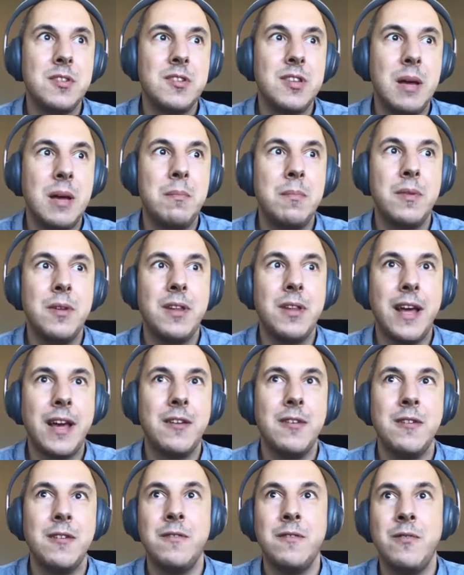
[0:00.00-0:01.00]
some
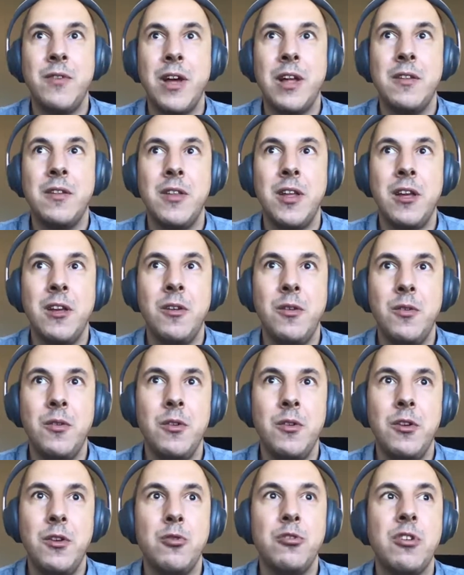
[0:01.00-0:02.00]
like a very
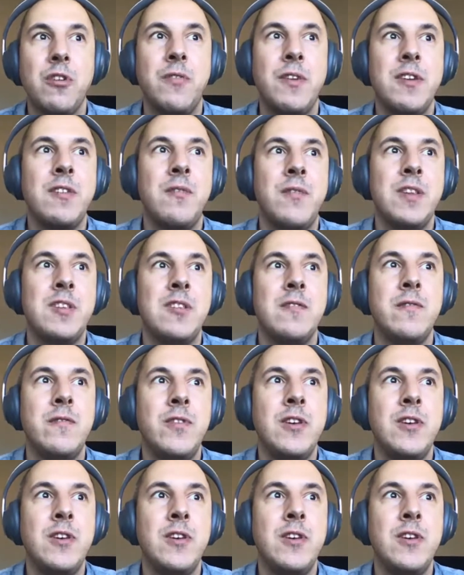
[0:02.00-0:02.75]
user-facing